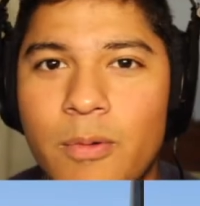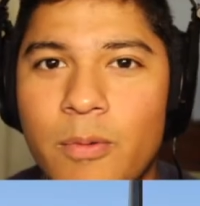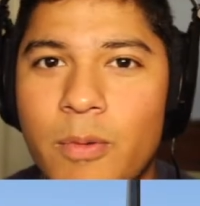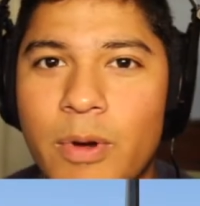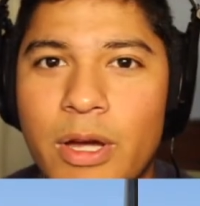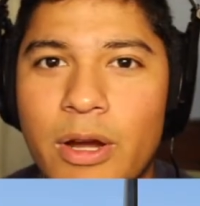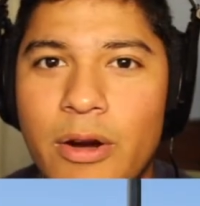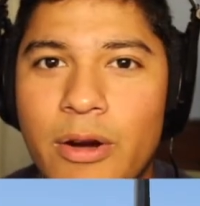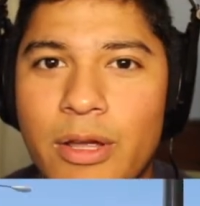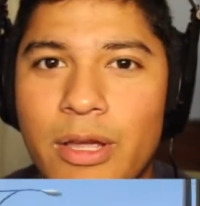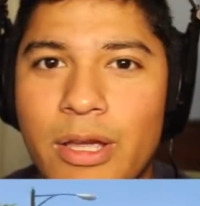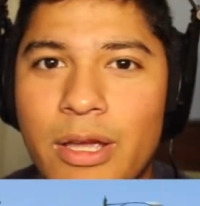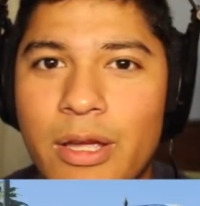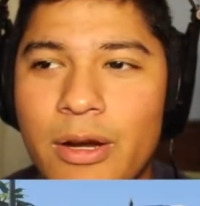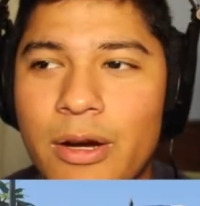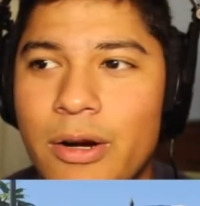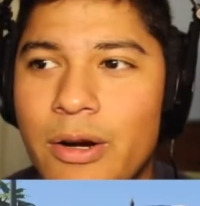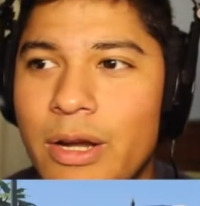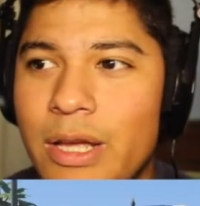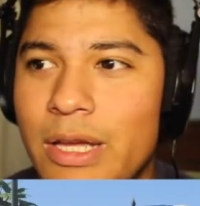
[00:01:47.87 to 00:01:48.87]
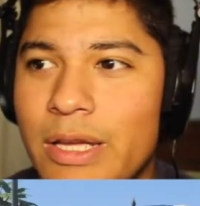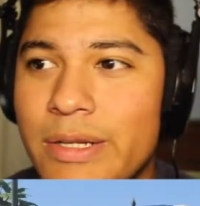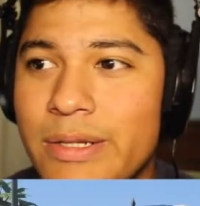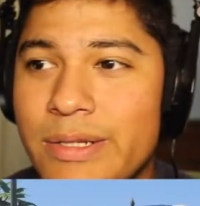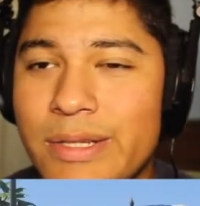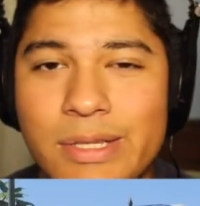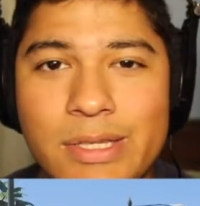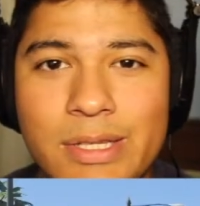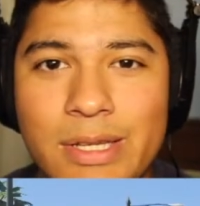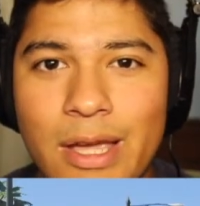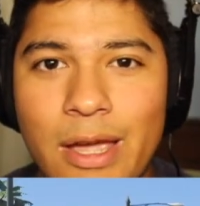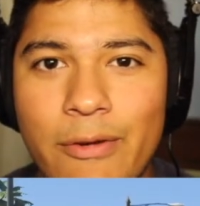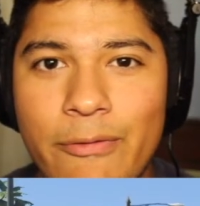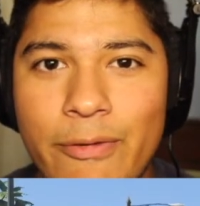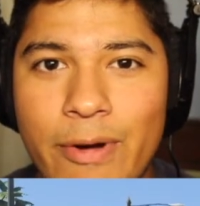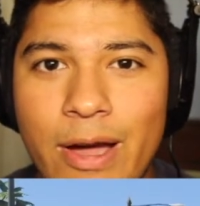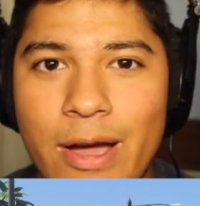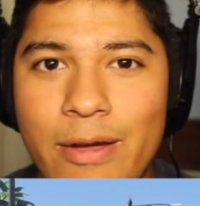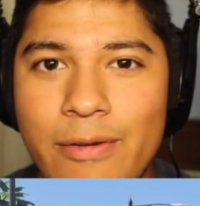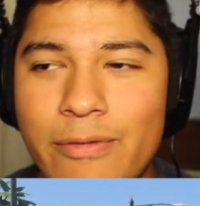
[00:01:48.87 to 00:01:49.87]
We are here in GTA
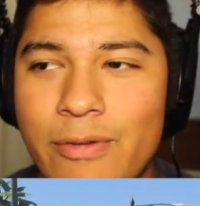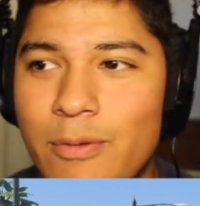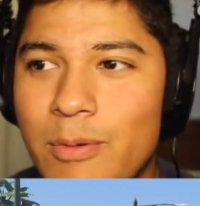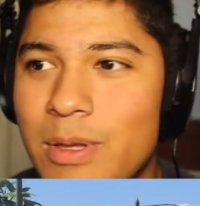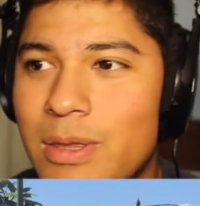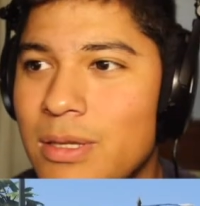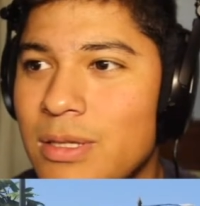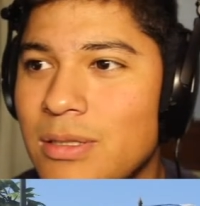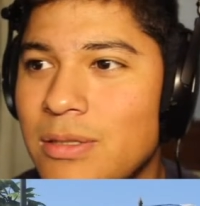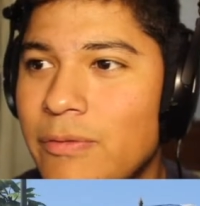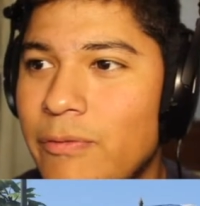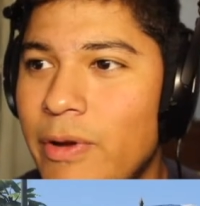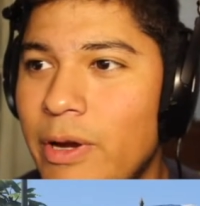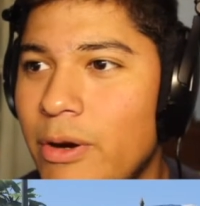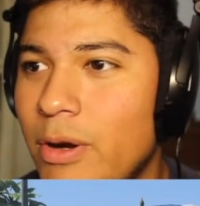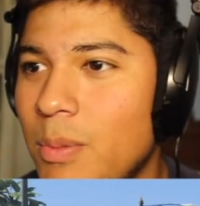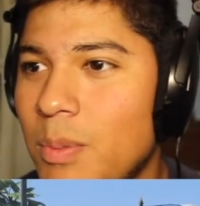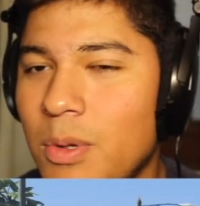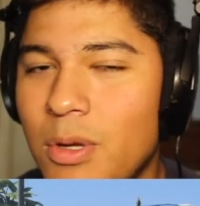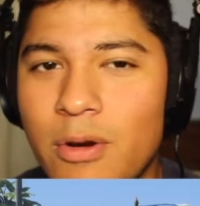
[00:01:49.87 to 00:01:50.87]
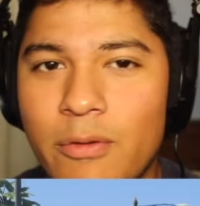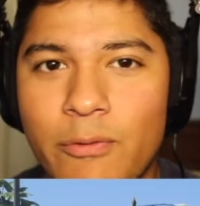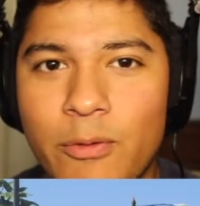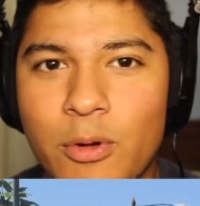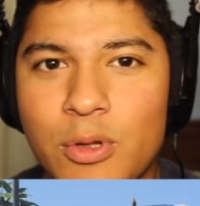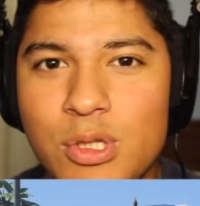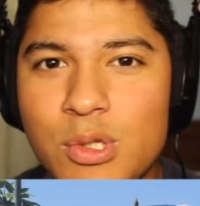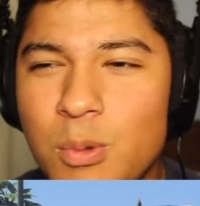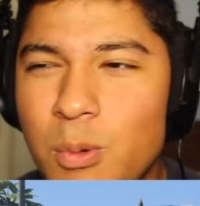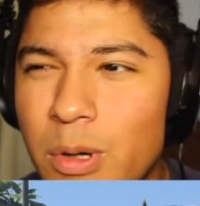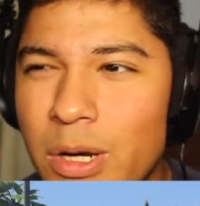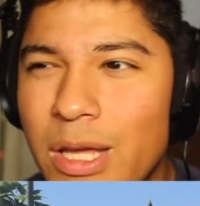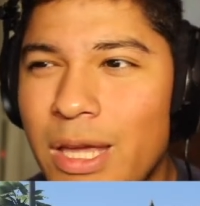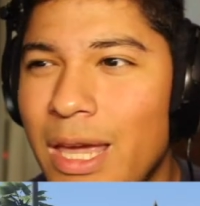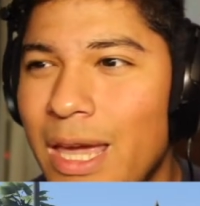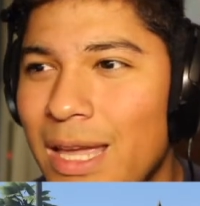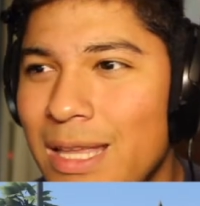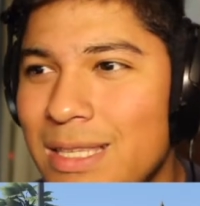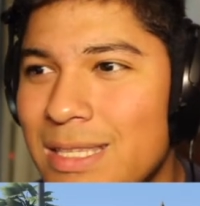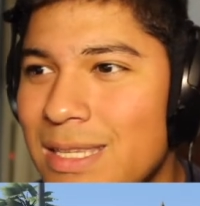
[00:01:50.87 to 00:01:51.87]
5 with this very beautiful
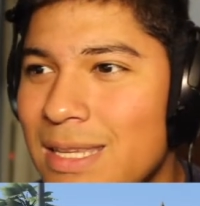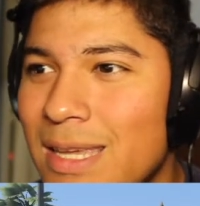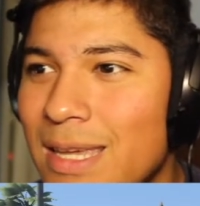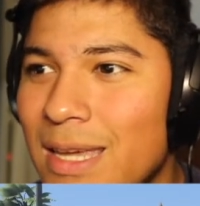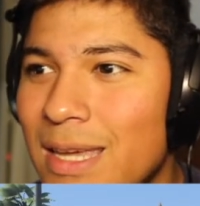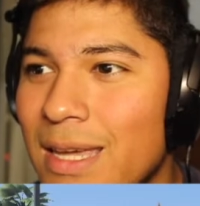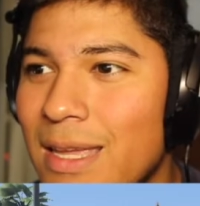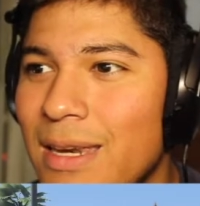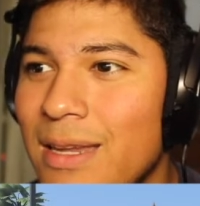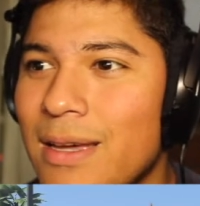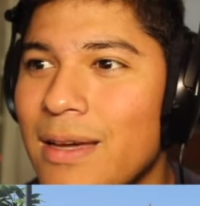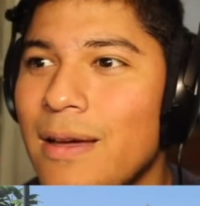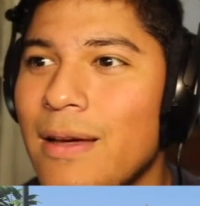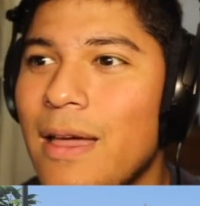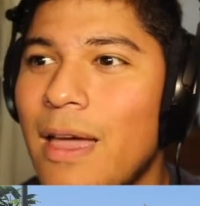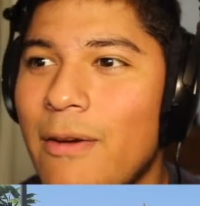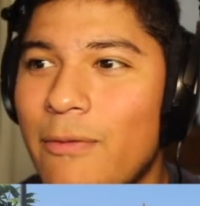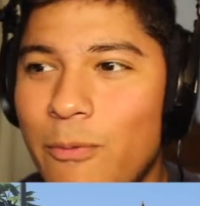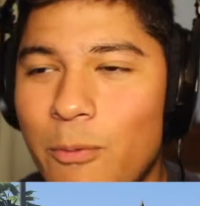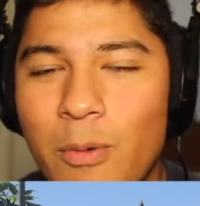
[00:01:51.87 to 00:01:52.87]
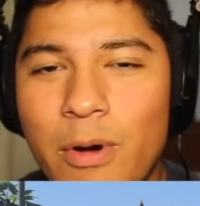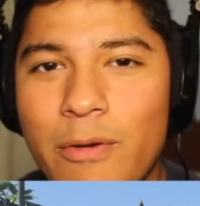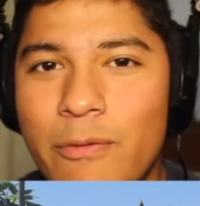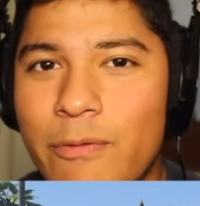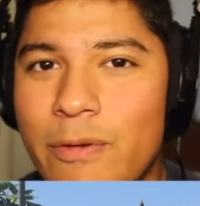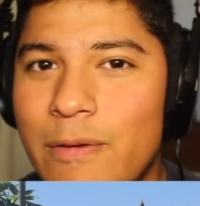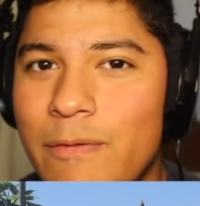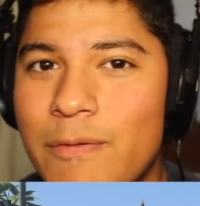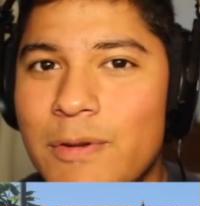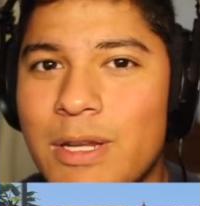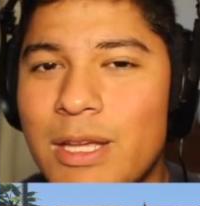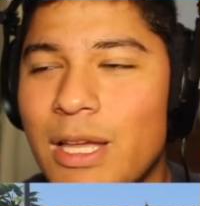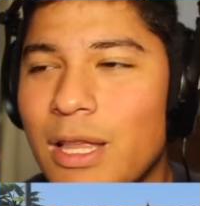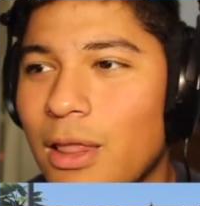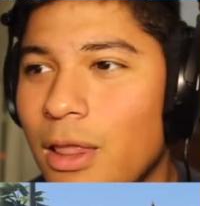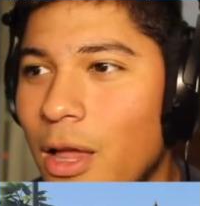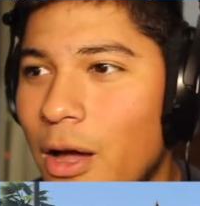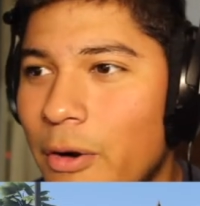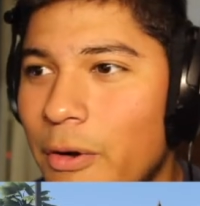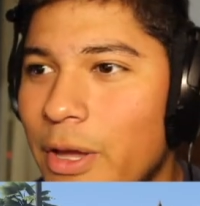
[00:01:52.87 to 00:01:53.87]
2018 F-150
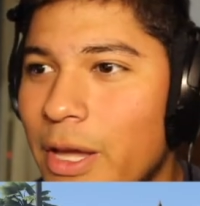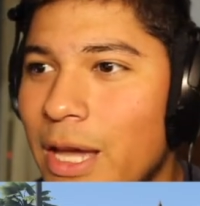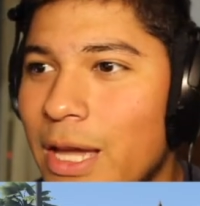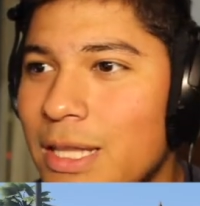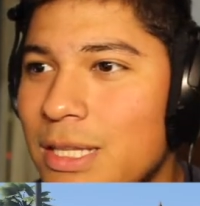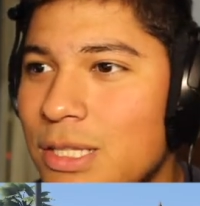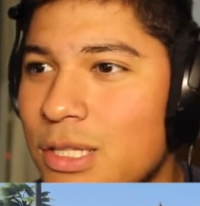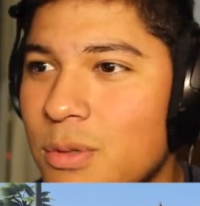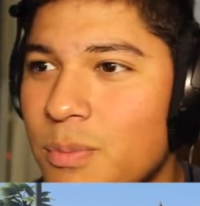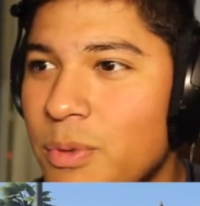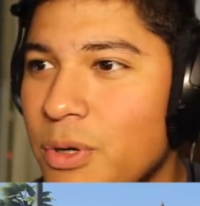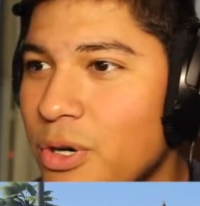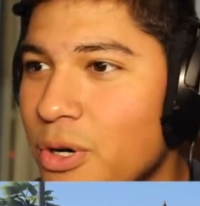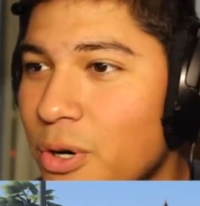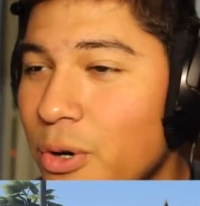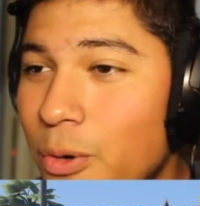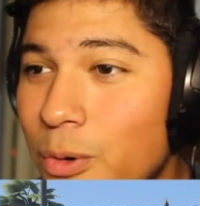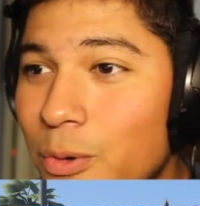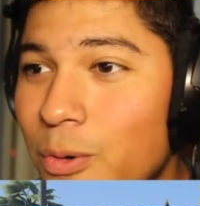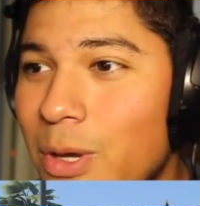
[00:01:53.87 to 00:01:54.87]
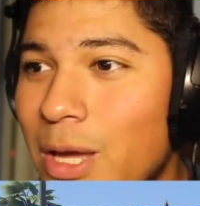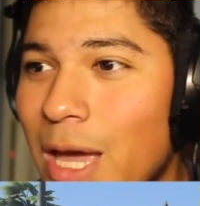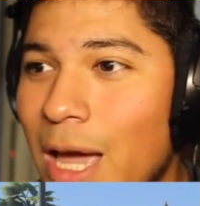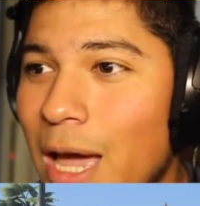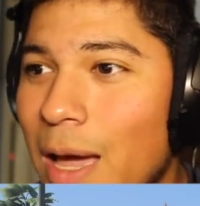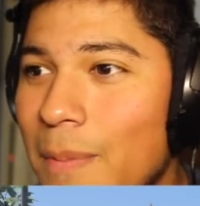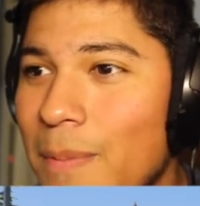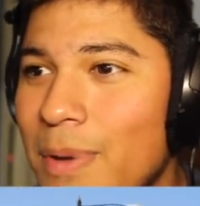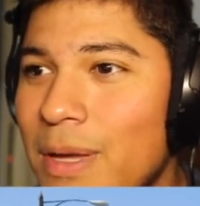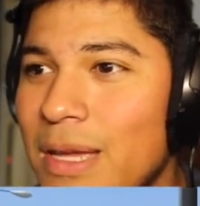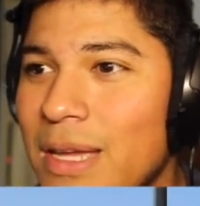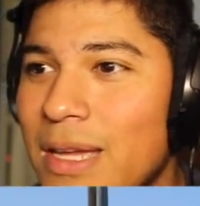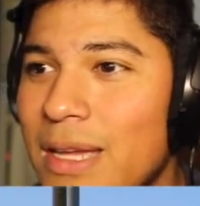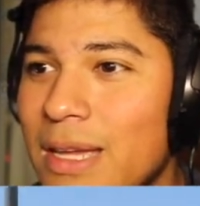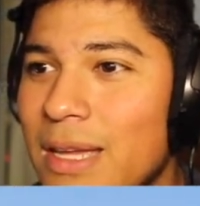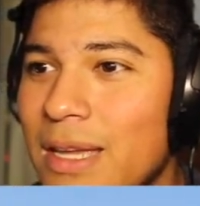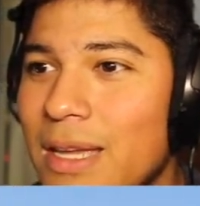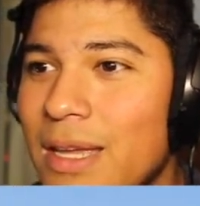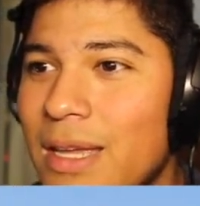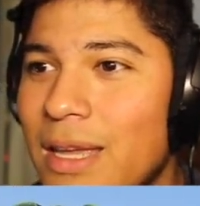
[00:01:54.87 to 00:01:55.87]
Lariat Super Crew Cab
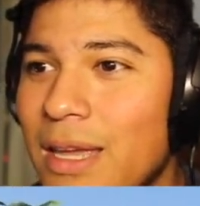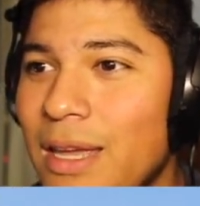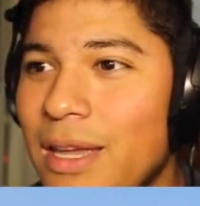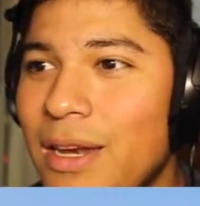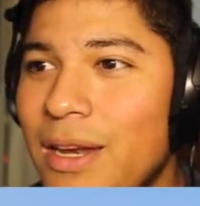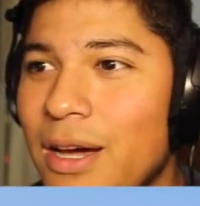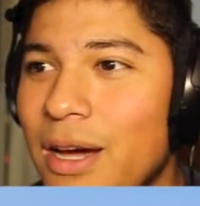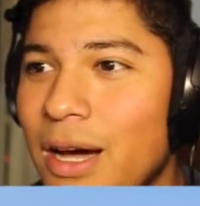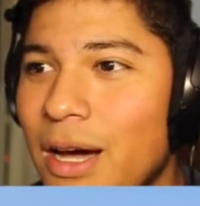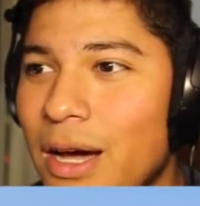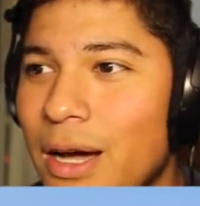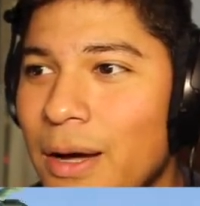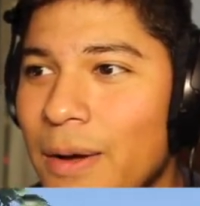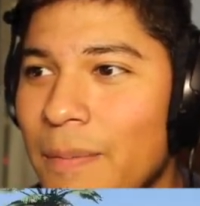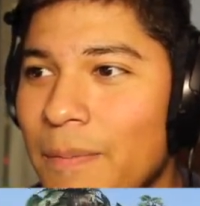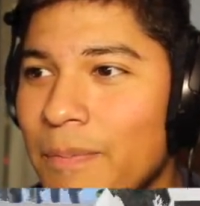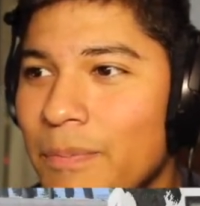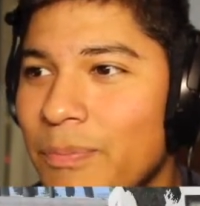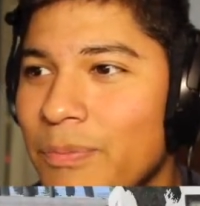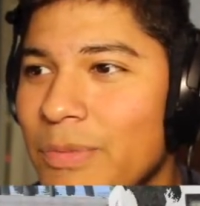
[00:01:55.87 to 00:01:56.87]
in, um,